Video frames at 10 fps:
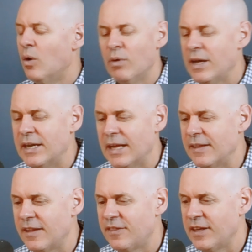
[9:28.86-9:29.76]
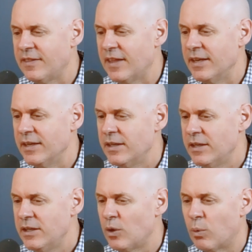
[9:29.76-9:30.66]
Right, and I think that
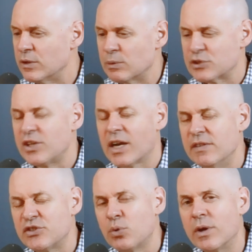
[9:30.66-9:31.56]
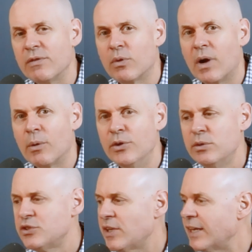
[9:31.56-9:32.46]
we're stuck in this 24-hour
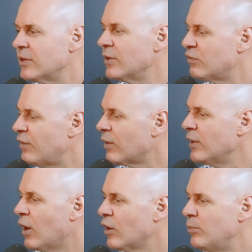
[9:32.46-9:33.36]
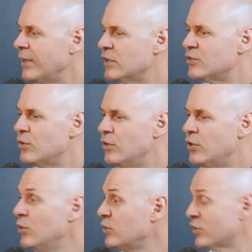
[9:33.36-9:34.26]
news cycle, and it's very hard because the
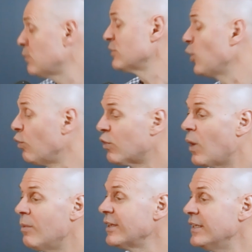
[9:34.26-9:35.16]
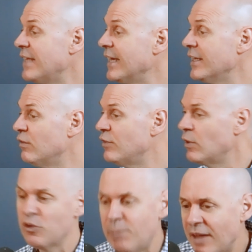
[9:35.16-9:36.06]
news is almost overwhelmingly negative.
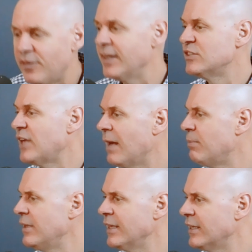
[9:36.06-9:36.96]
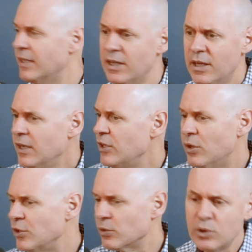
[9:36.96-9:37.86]
This bad thing is happening, and
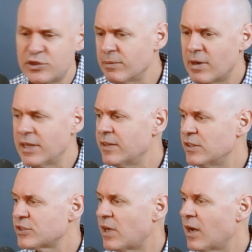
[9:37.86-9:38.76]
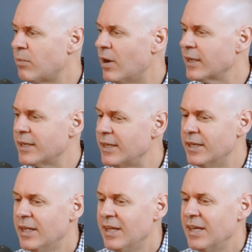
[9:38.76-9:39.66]
you're losing money in the stock market, and
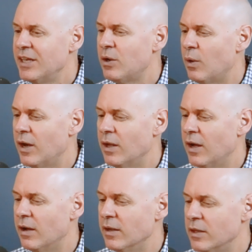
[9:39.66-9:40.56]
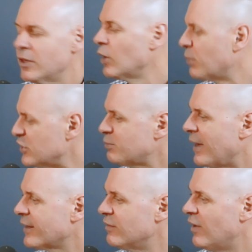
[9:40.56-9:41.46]
a little
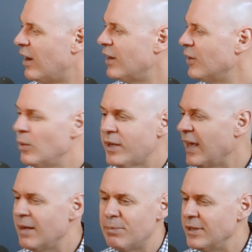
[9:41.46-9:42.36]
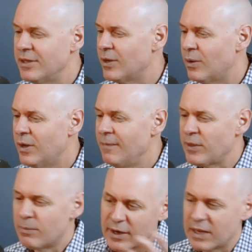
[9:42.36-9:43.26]
perspective on, okay, but
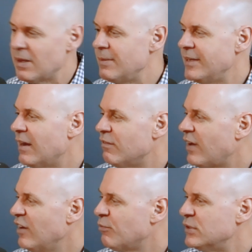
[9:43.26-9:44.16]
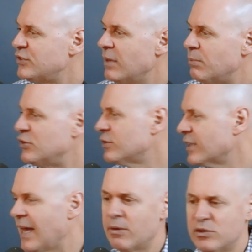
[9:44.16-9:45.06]
the market may be down 5%, but your
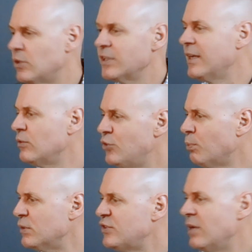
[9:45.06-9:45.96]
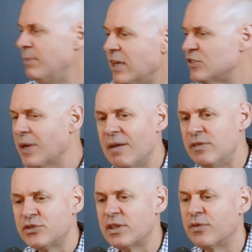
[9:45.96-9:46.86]
account is only down 2% because we have
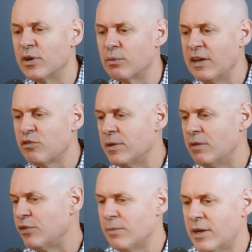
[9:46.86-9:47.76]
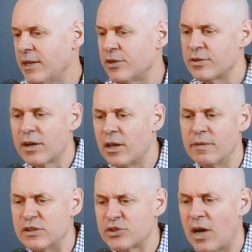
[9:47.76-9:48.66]
this different arrangement of your money, and you're not all
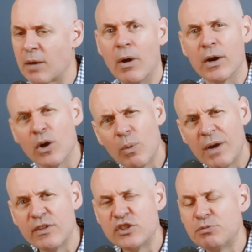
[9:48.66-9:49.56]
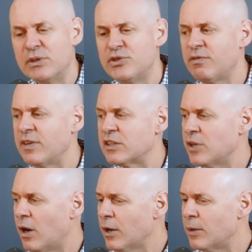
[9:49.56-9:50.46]
in the stock market, or whatever the specifics
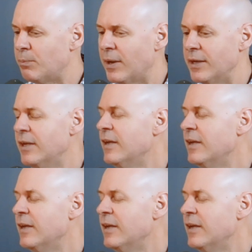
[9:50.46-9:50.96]
are. But